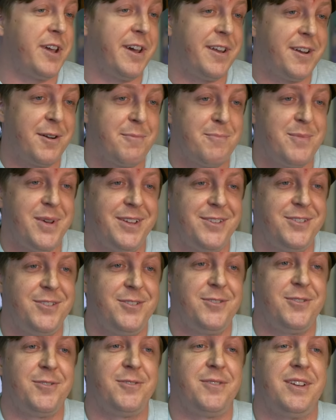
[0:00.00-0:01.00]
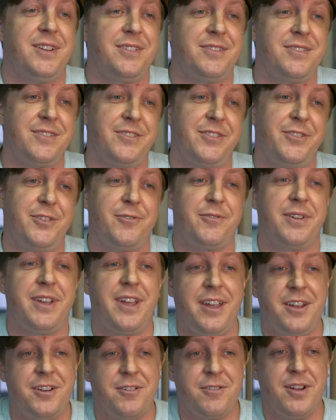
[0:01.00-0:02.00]
But Ryan's ordeal didn't
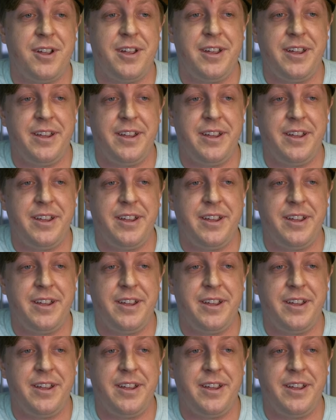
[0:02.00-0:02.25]
end there.